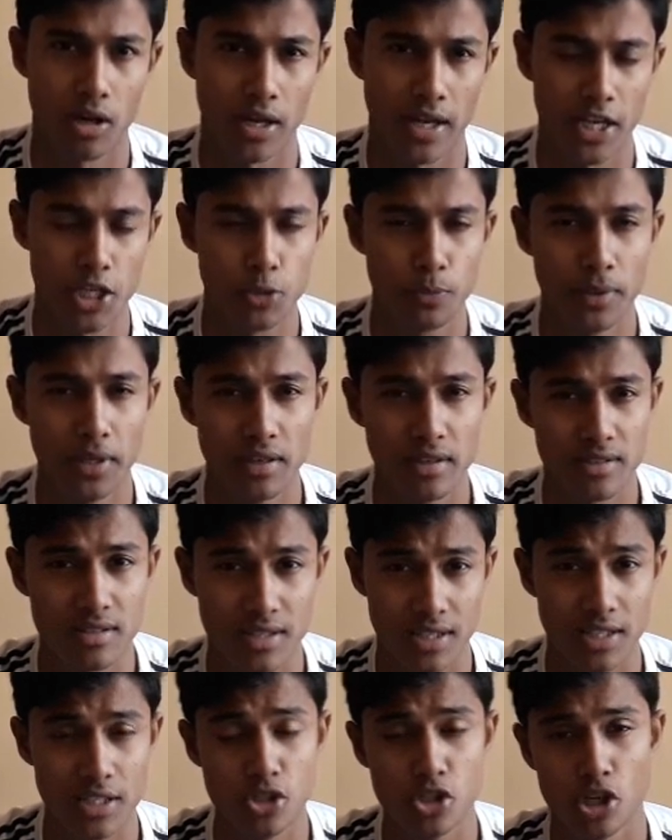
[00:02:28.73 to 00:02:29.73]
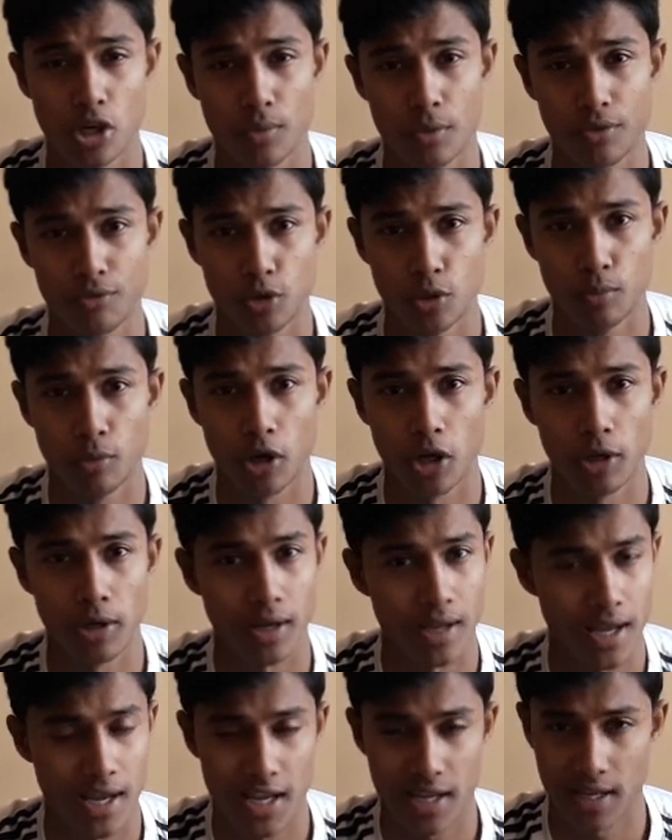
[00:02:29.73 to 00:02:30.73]
experience in German football.
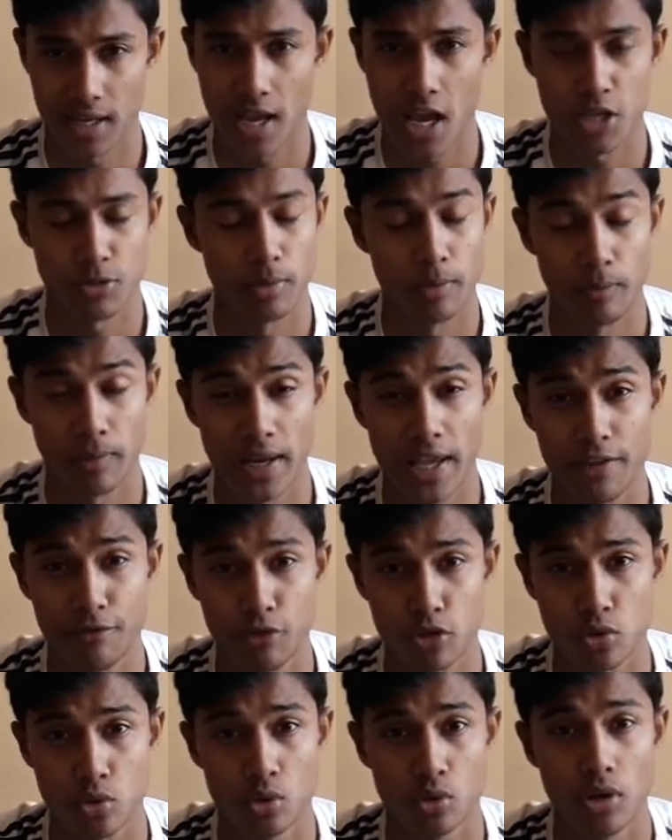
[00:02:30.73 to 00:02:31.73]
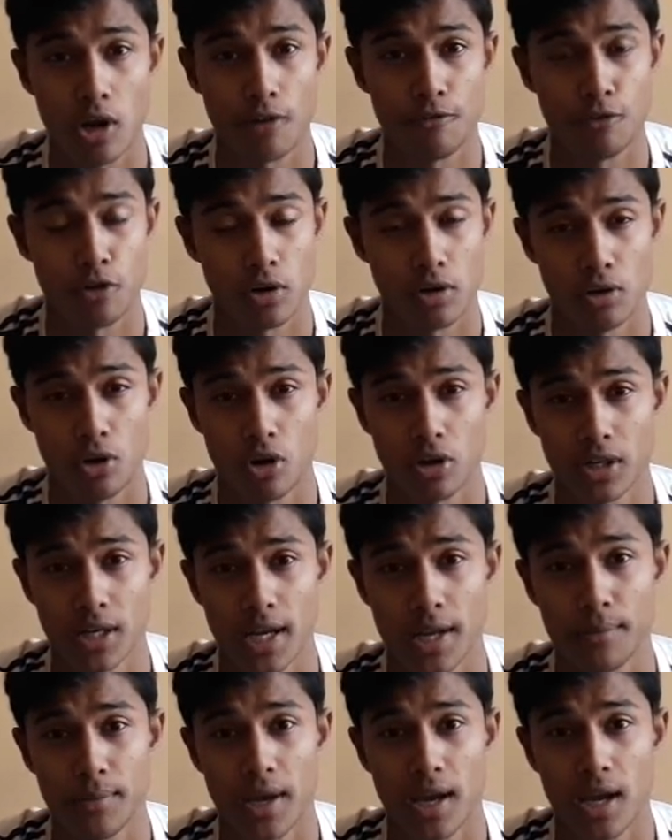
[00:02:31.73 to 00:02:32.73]
He has been playing for Stuttgart for a long
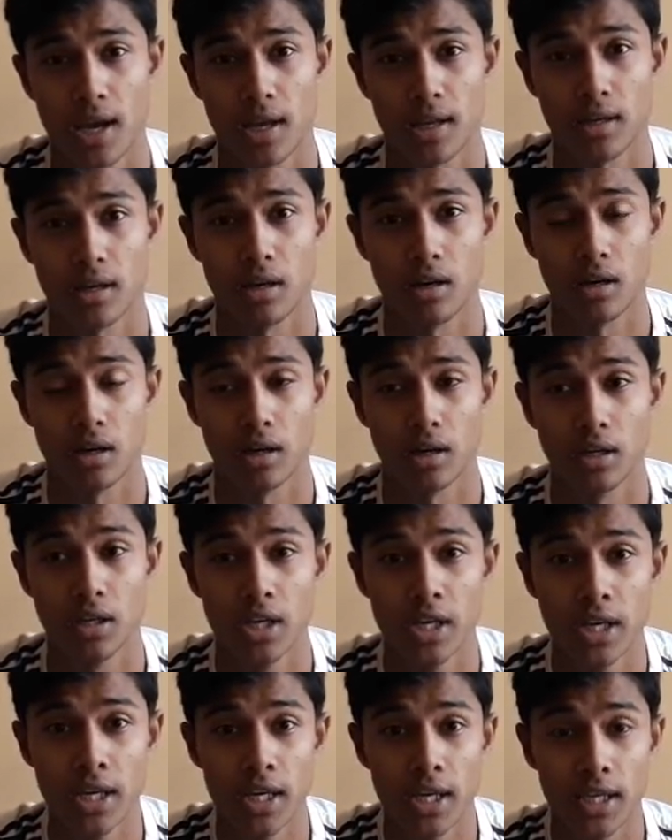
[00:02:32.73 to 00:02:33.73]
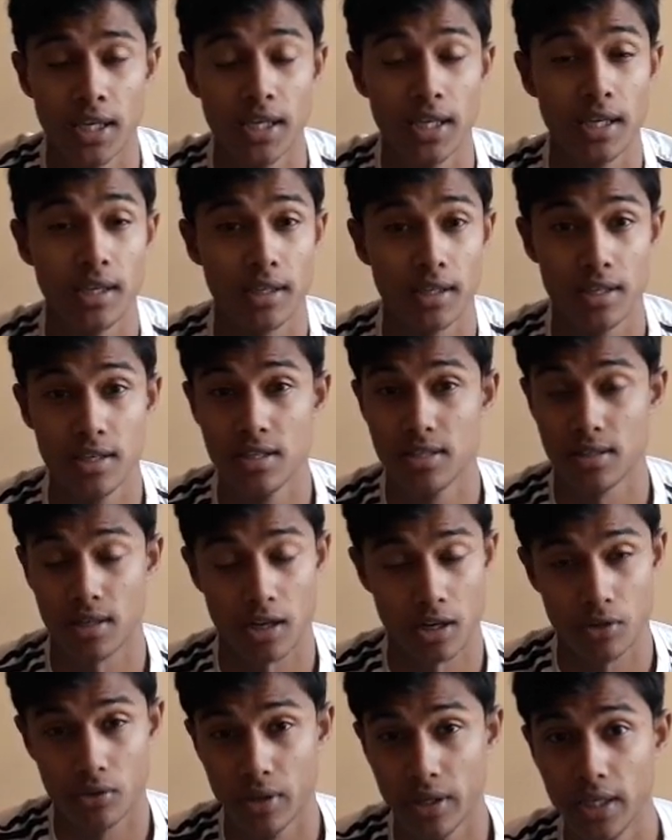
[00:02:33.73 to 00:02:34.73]
time, and he's
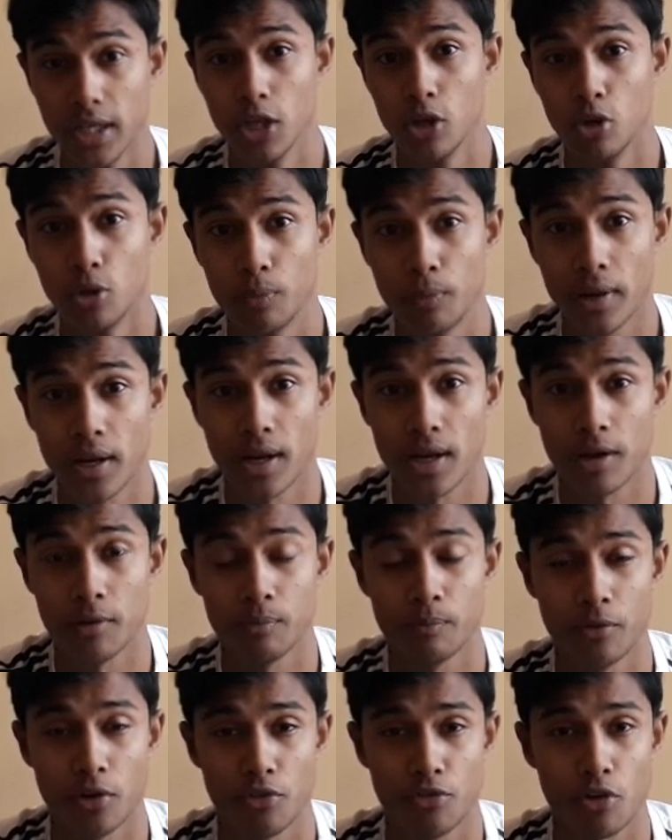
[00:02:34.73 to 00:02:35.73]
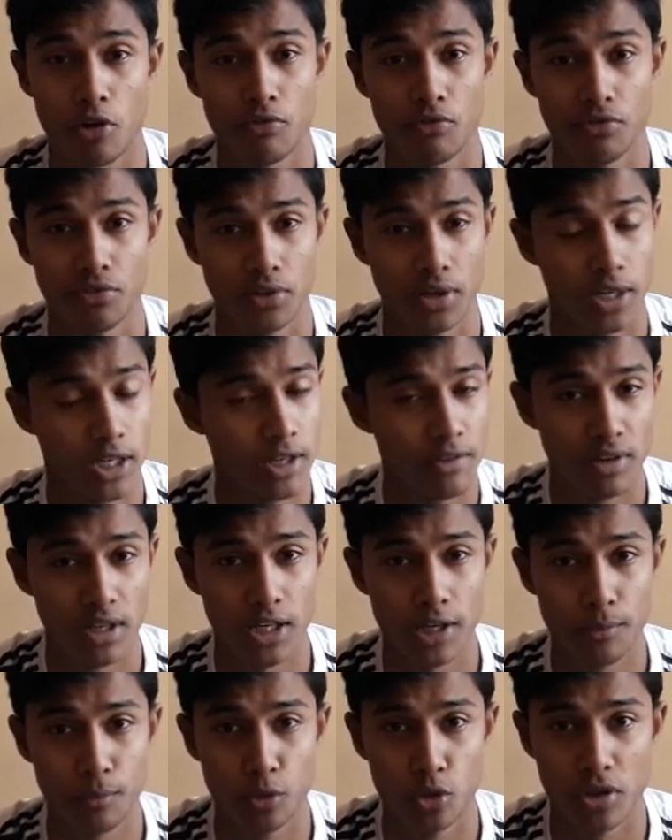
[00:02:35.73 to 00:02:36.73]
a really good player and performed really well
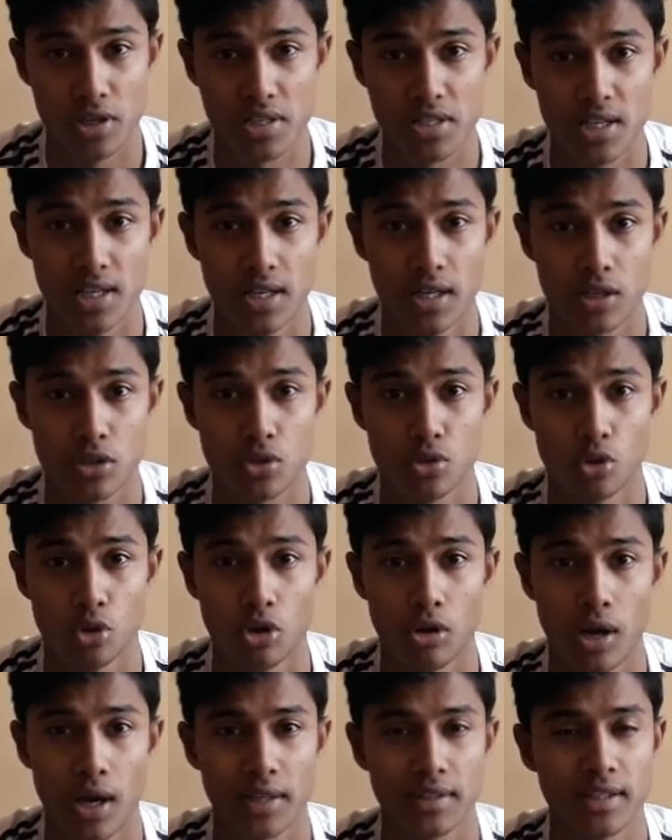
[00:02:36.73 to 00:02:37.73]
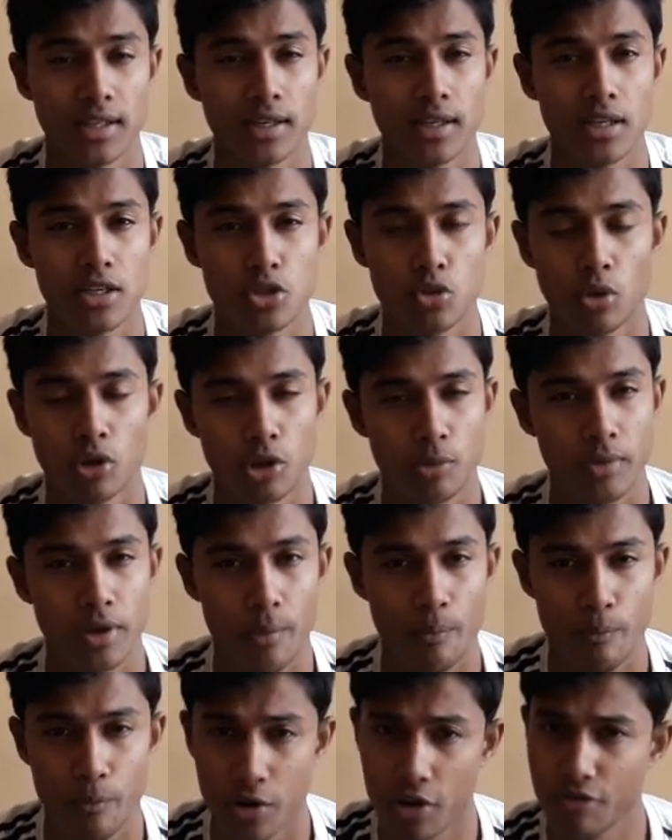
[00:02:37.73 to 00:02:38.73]
in Bundesliga. So I think he's going to be
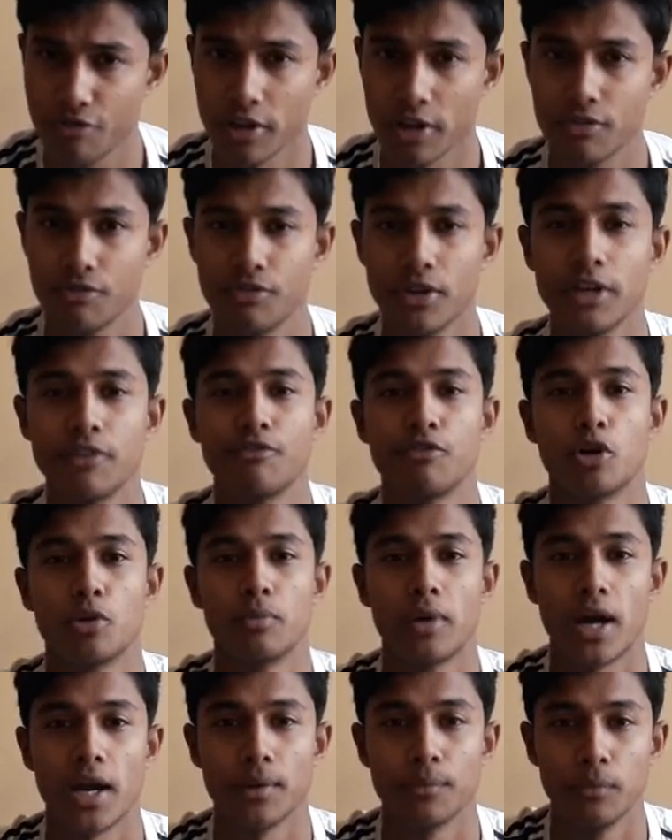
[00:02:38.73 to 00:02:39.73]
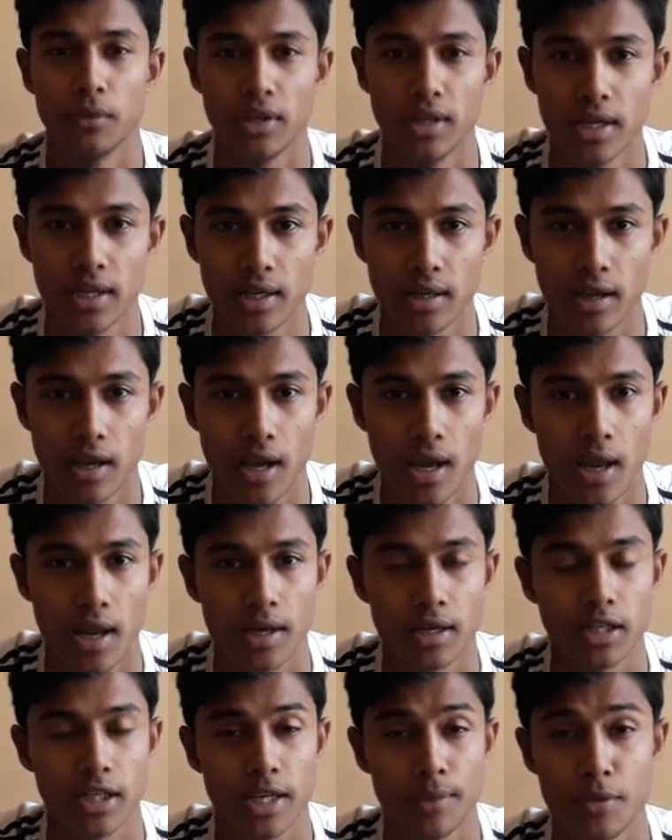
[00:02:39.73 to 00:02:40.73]
a perfect fit for Bayern Munich,
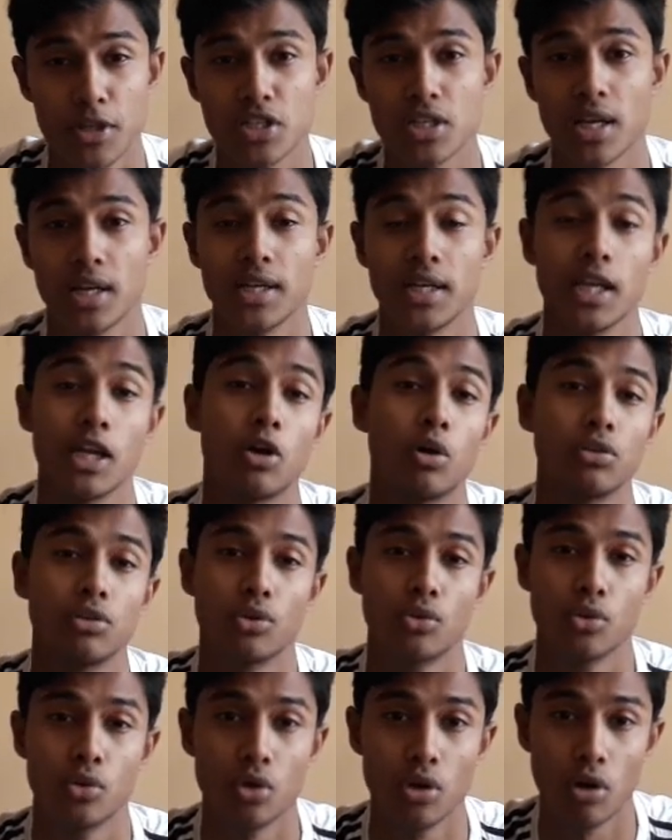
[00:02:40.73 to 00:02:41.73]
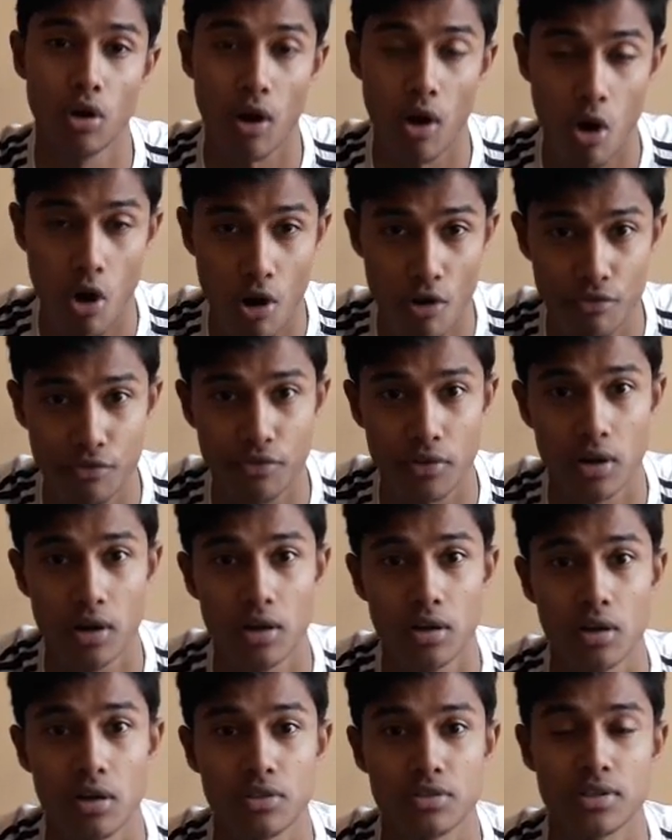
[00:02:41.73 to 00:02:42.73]
and Kimmich can take on the role of
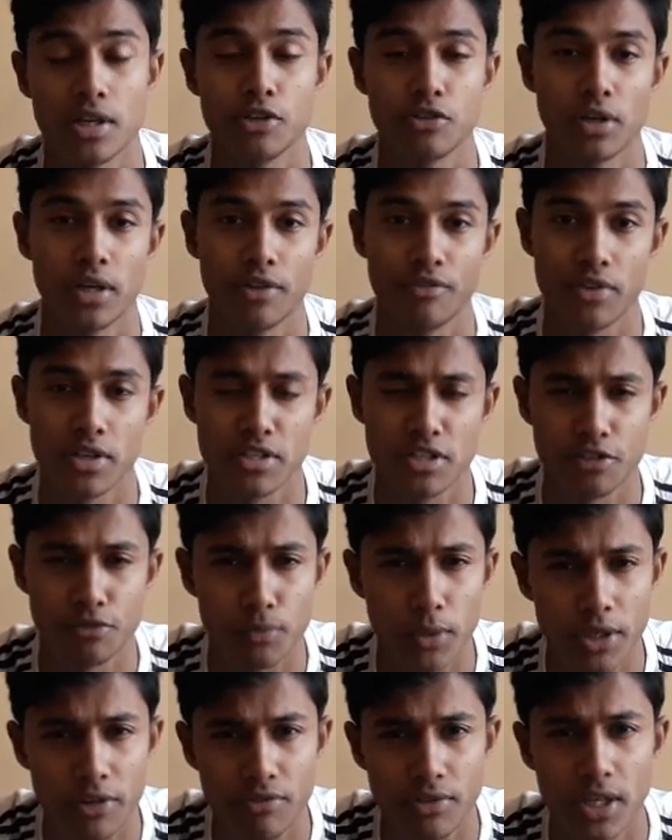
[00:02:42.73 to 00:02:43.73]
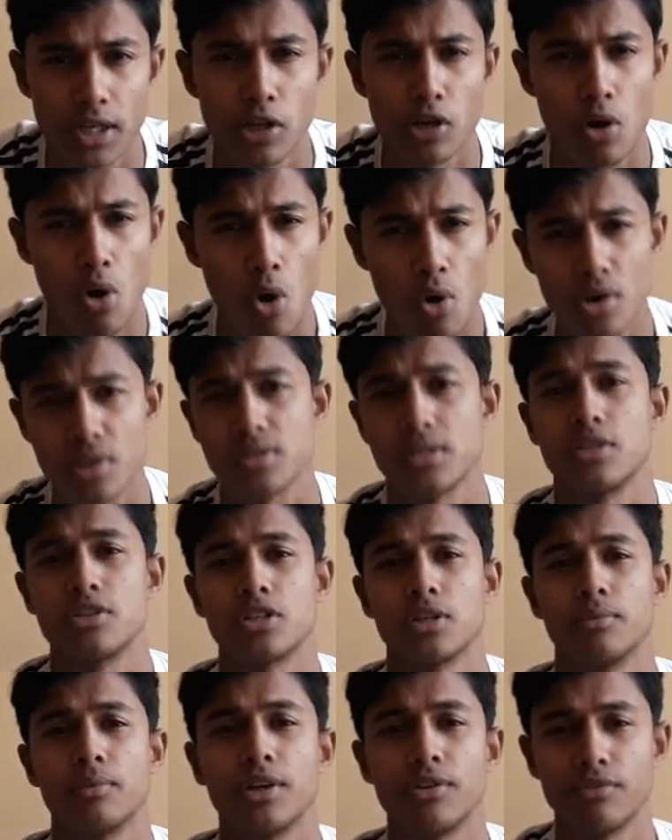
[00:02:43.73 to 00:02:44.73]
a central defensive midfielder or a
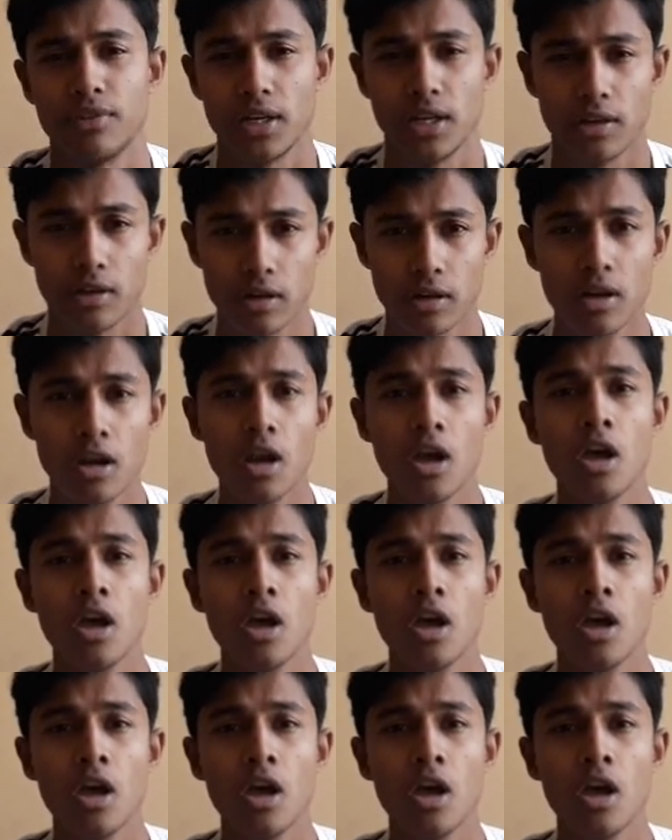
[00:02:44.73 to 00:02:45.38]
central midfielder,